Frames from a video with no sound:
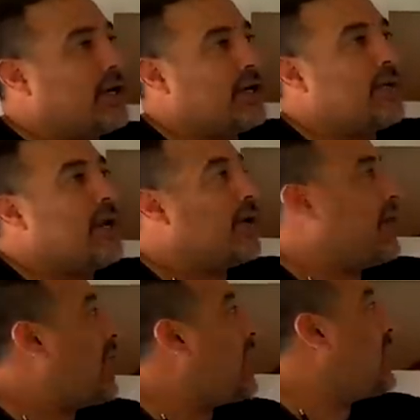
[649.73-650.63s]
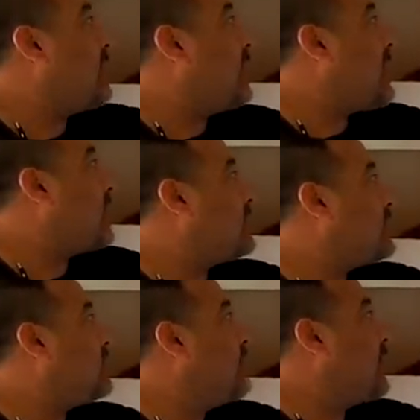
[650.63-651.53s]
to do here yet. I'm not
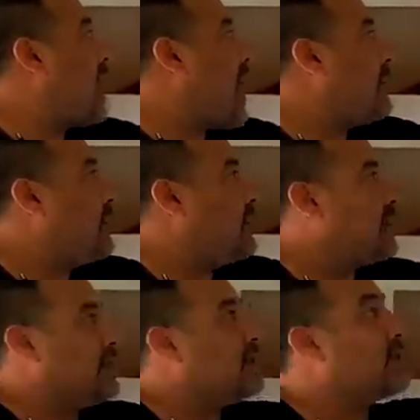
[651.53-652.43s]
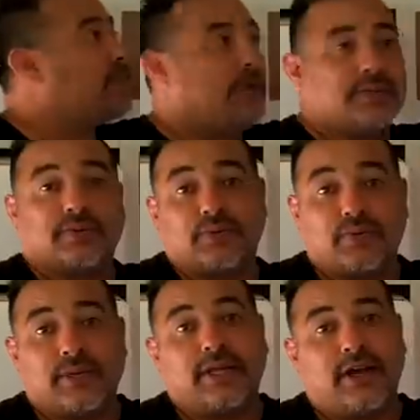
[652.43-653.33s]
super happy with this. This piece was
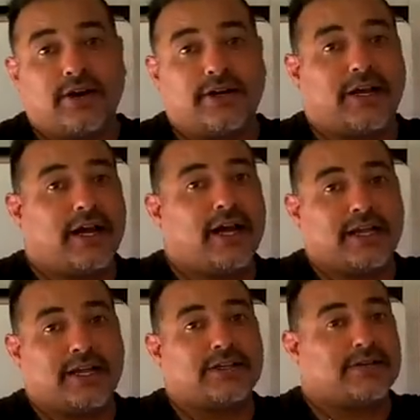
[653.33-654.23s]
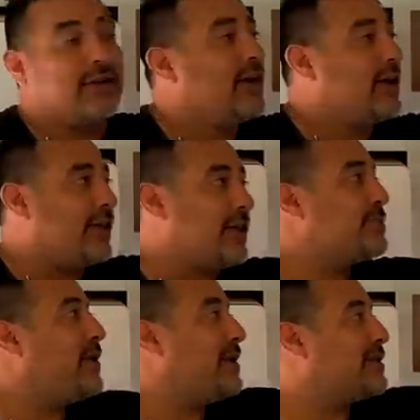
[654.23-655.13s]
really hard to cut. This
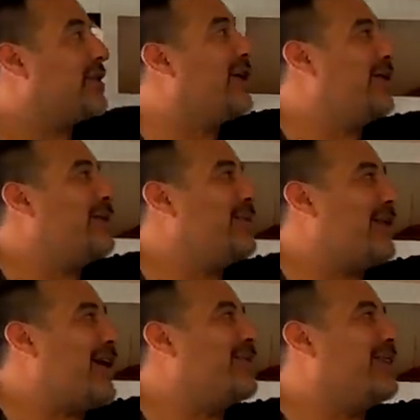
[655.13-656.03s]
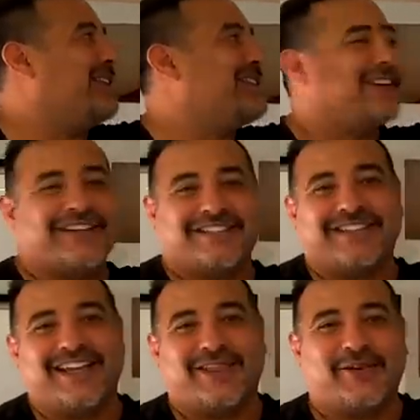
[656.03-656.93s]
piece alone probably took us
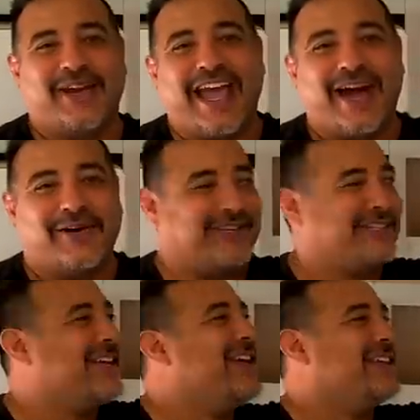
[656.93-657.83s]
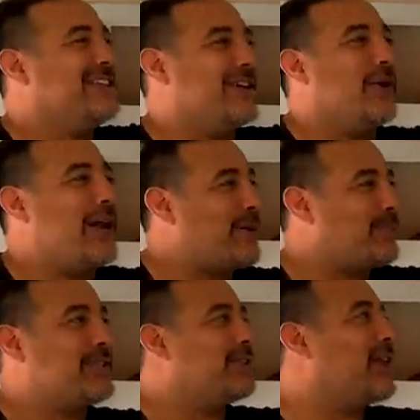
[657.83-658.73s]
like 3 hours. So, and I'm
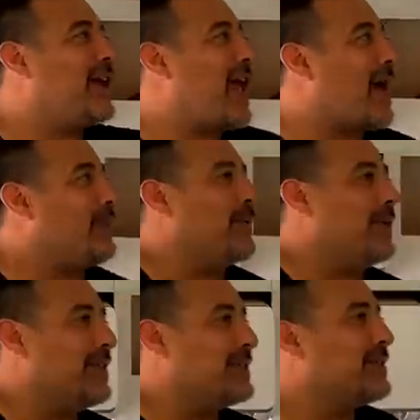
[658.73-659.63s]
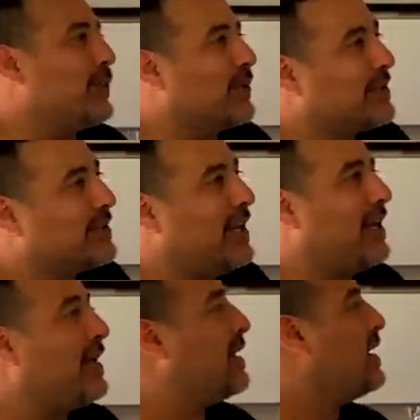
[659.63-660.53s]
still not happy with it. So we'll
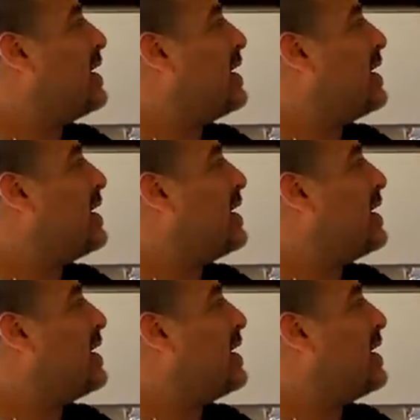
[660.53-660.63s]
see